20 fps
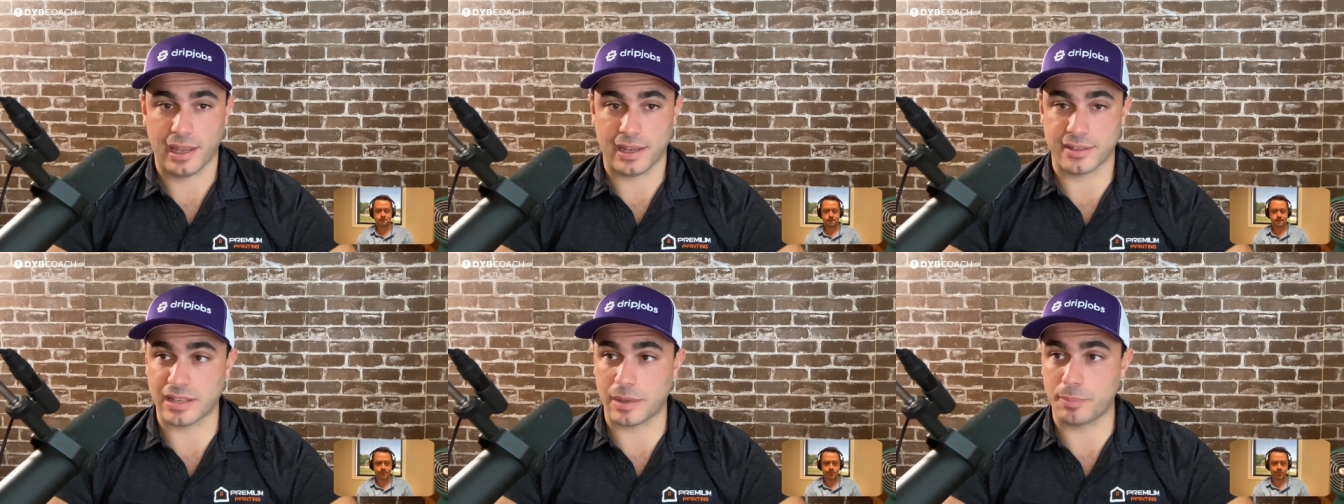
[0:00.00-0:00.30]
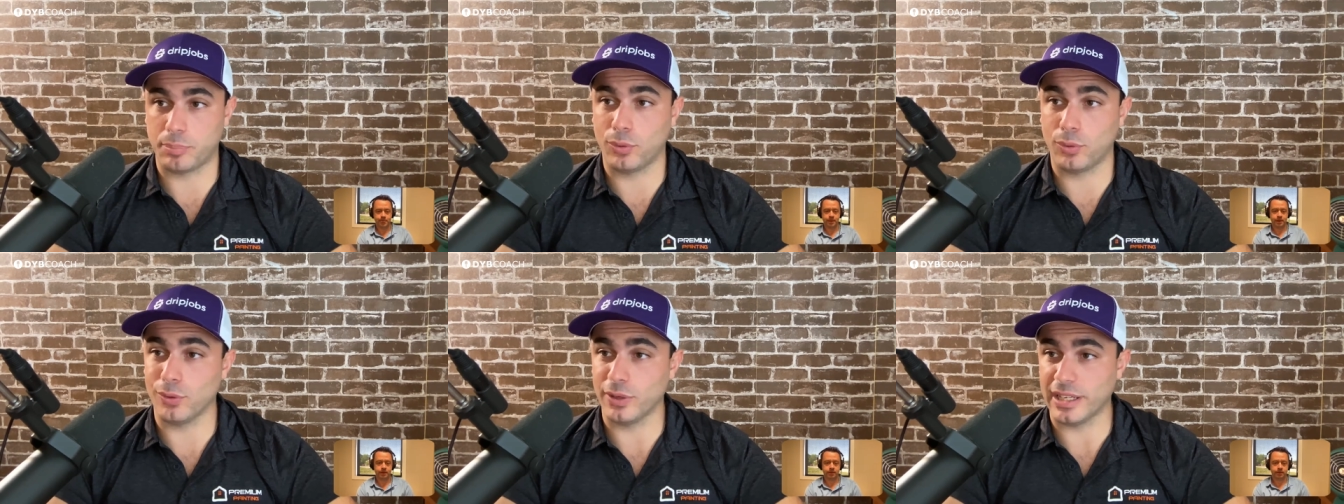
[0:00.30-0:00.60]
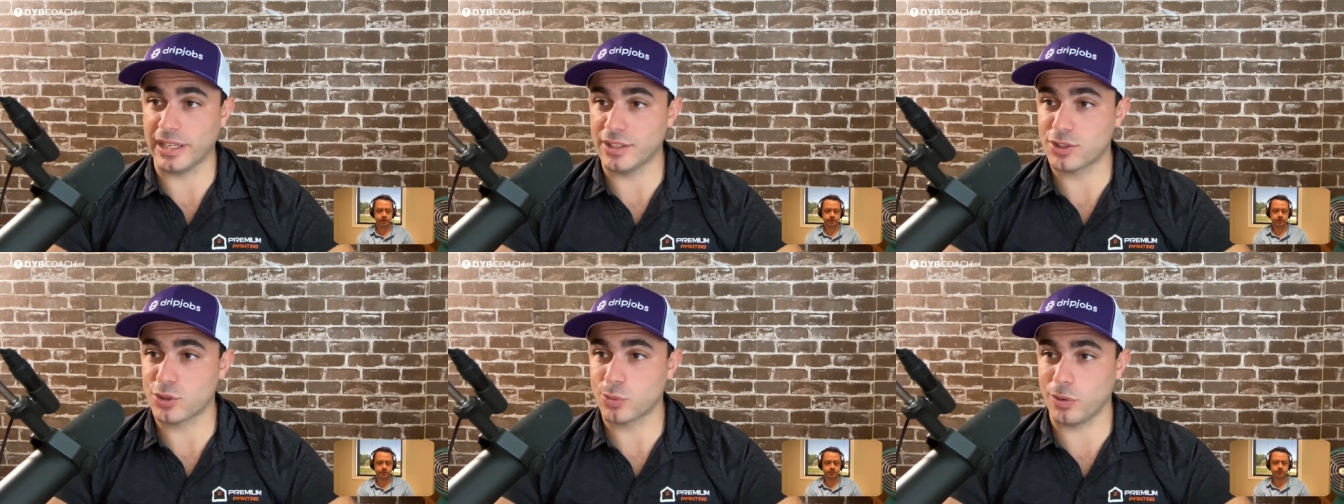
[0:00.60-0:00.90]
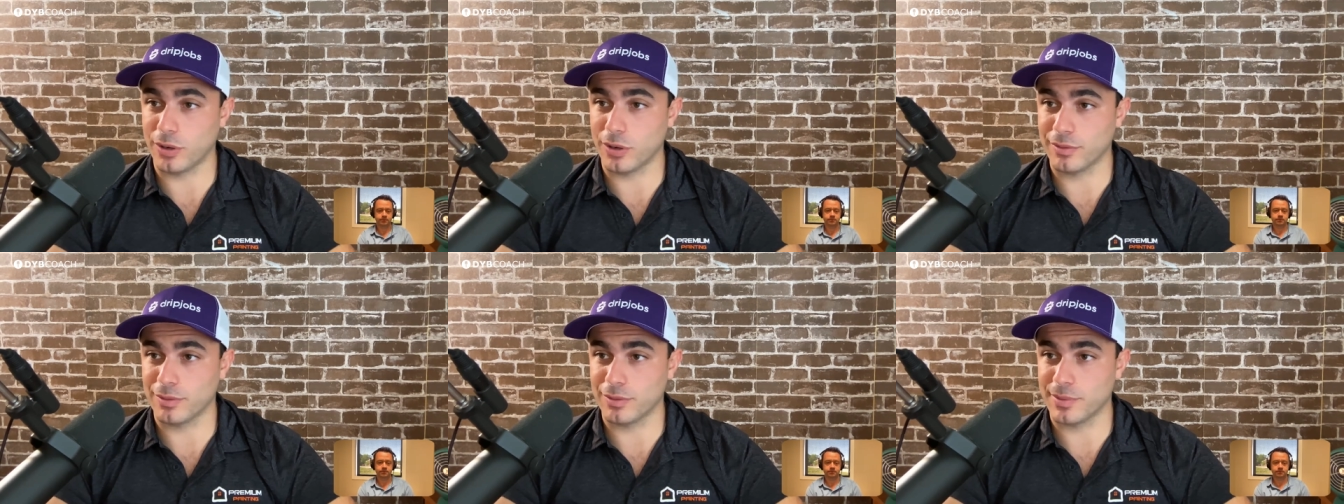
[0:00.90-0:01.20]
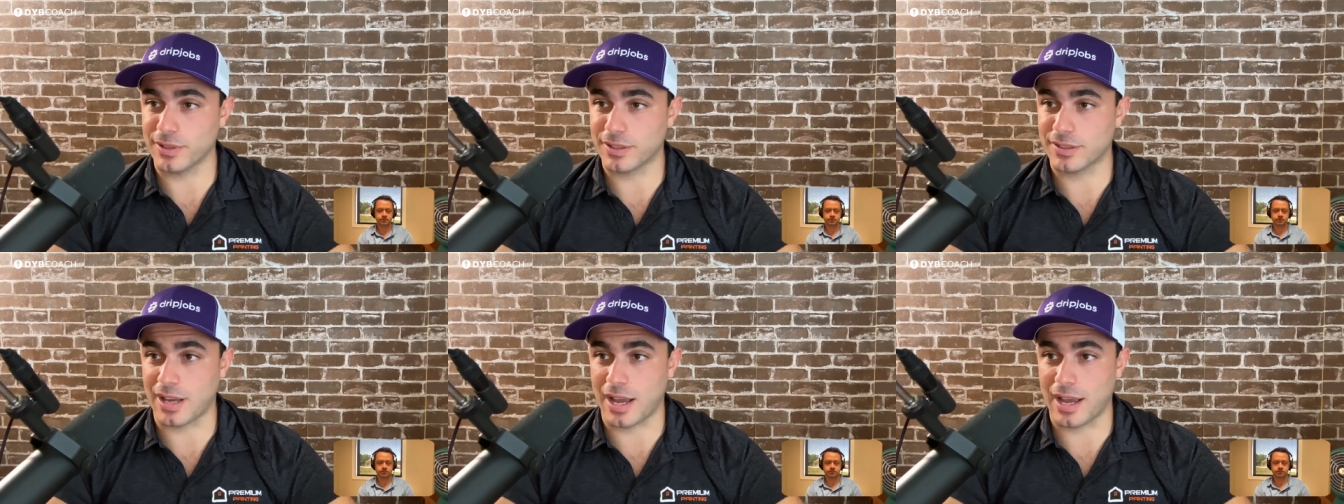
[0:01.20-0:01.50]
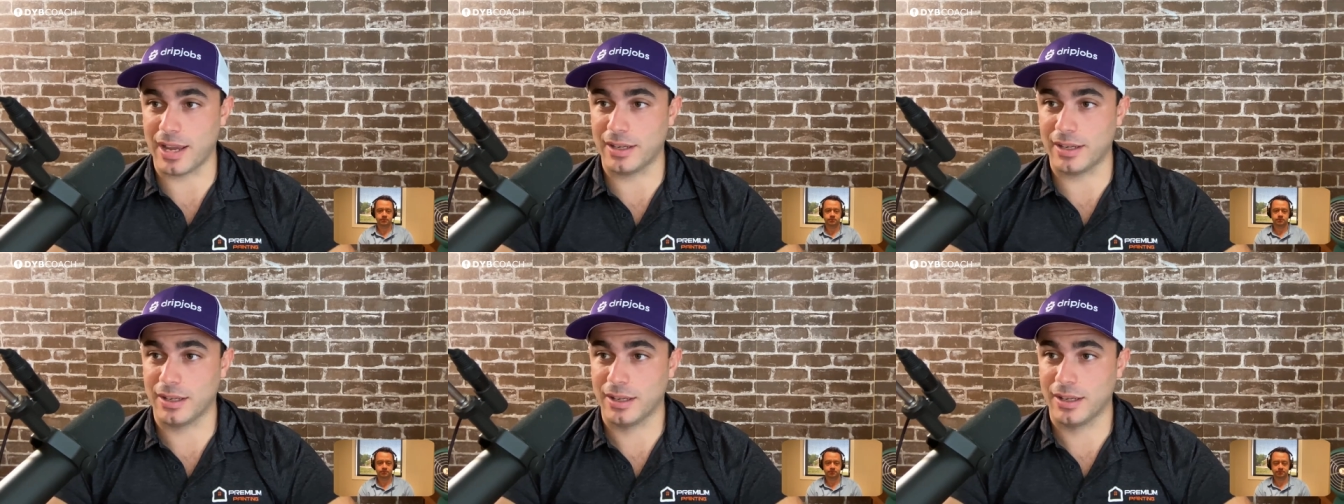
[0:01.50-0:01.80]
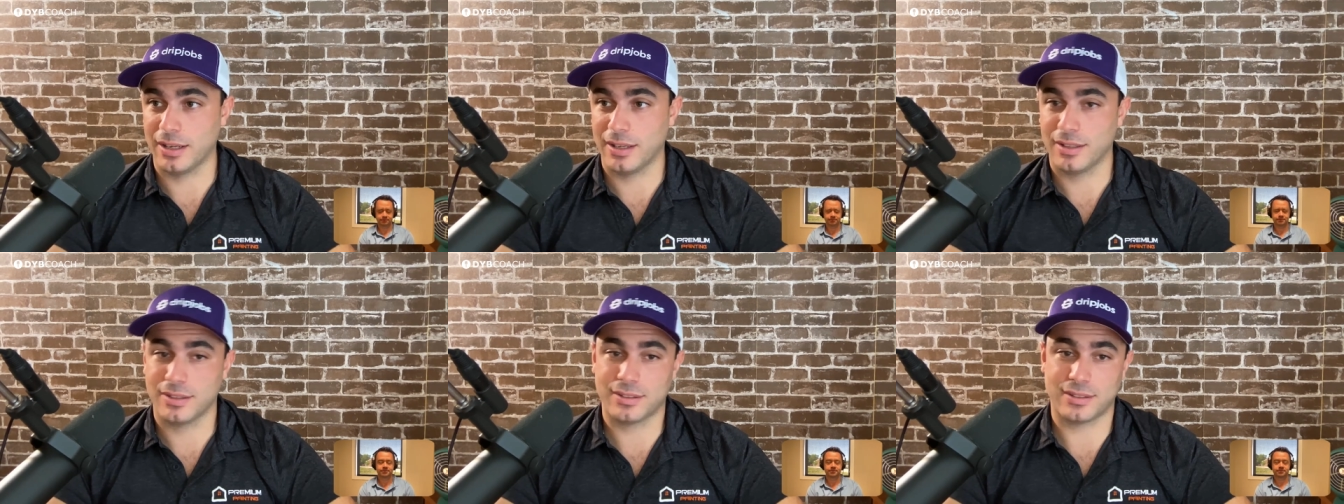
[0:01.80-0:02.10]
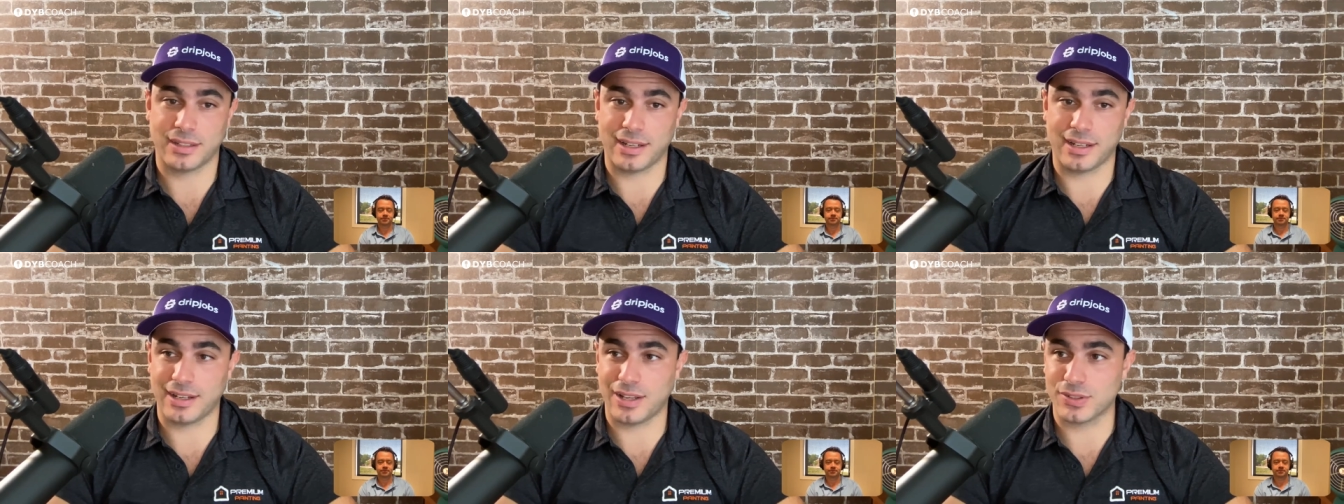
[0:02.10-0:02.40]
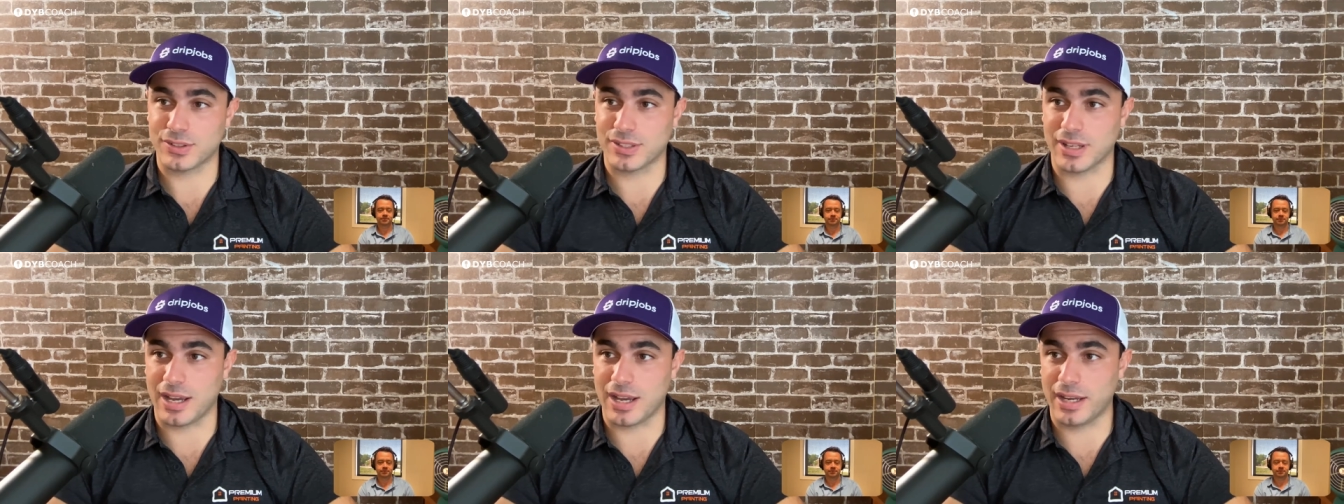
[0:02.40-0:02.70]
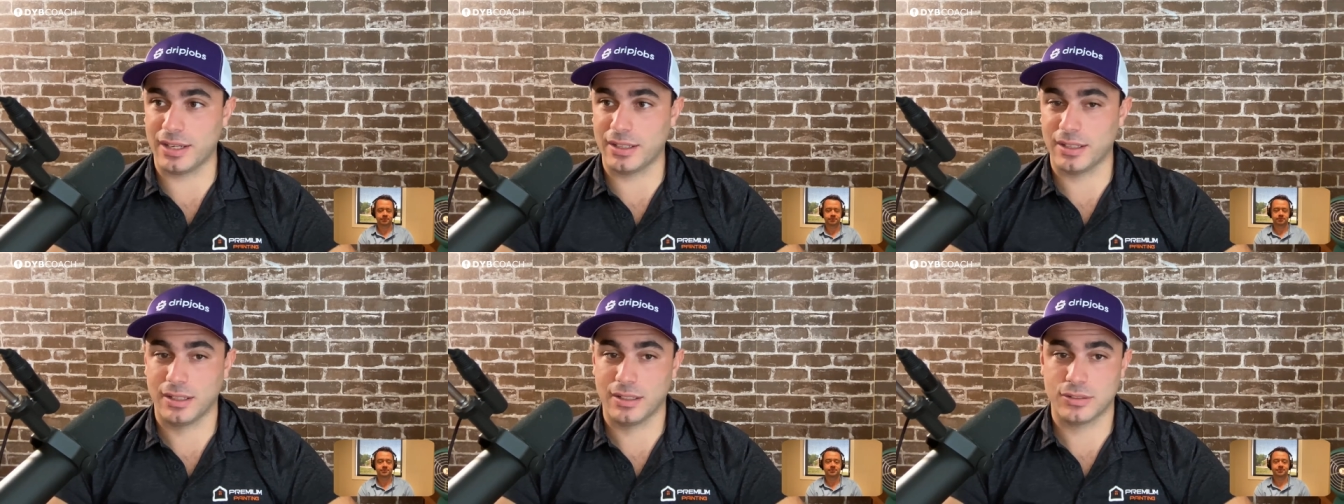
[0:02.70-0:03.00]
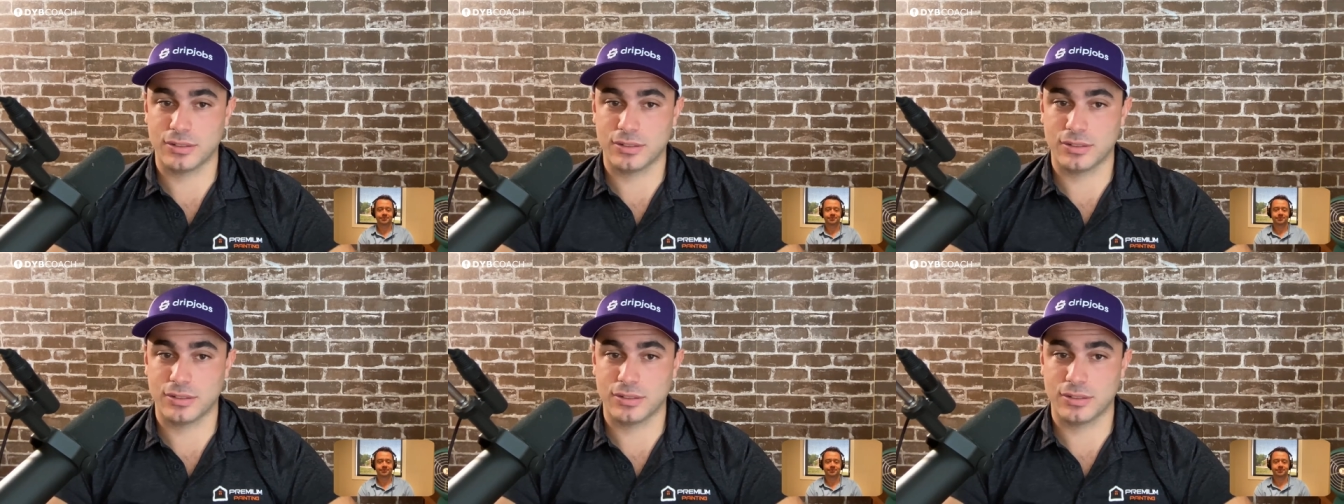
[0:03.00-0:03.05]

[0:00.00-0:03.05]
is i pull each one of them aside stand outside